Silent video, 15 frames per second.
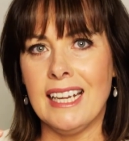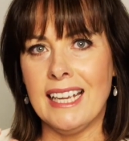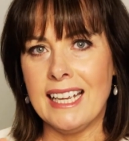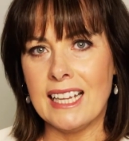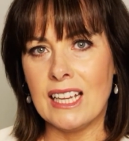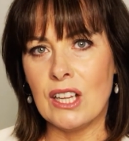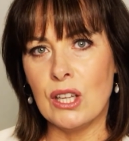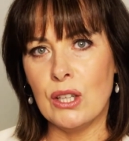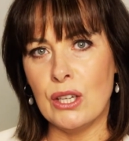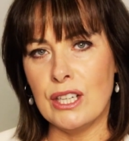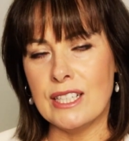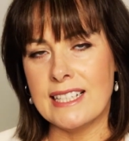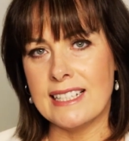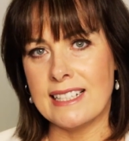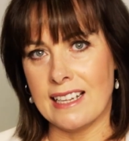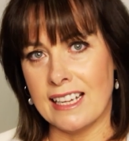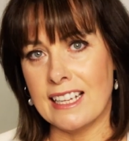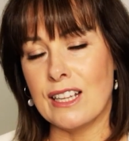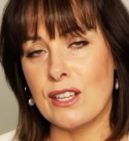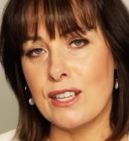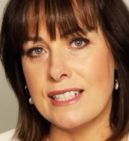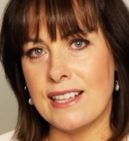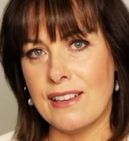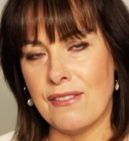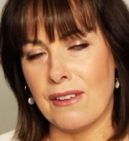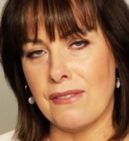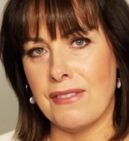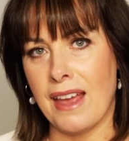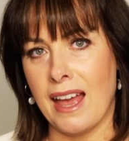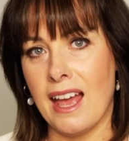inclusive
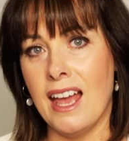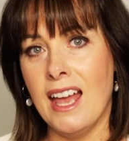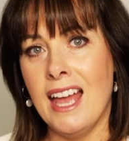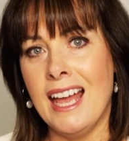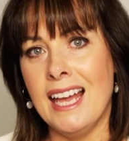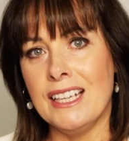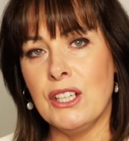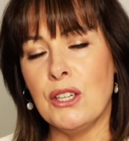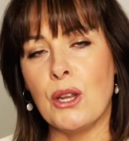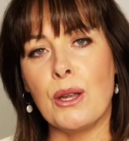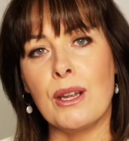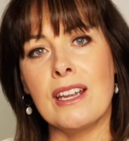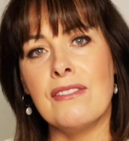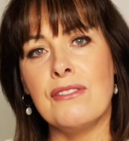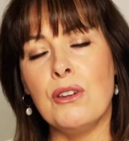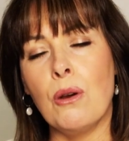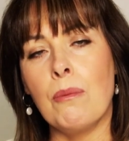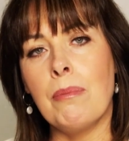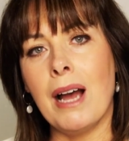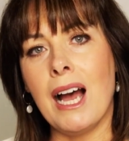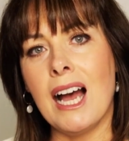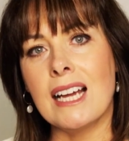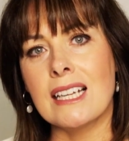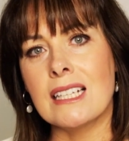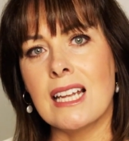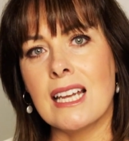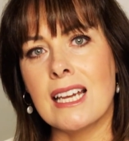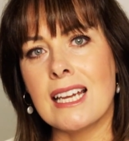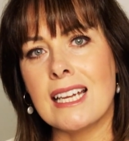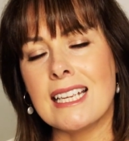of that, you know, if your
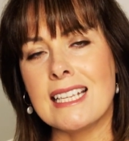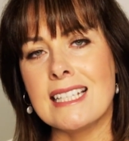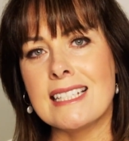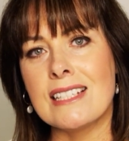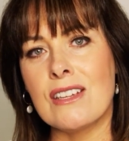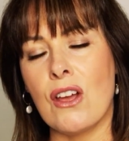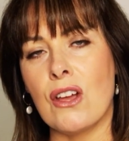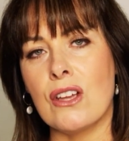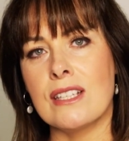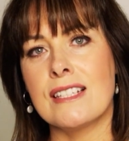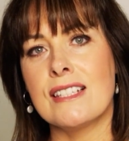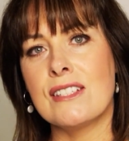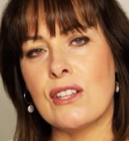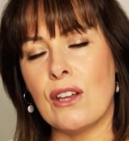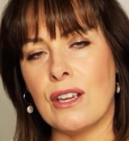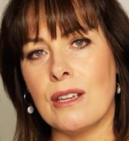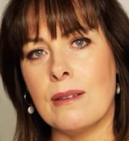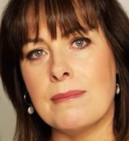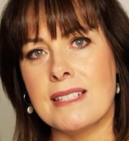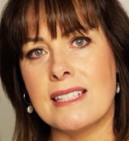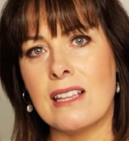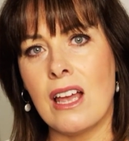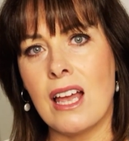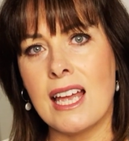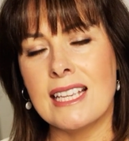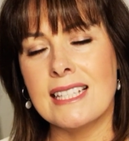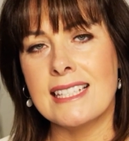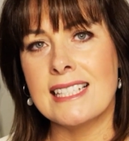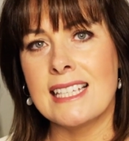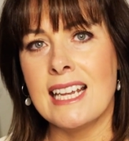partner is not
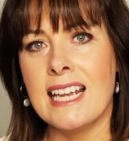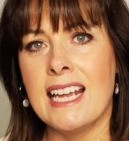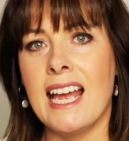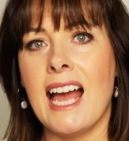circumcised,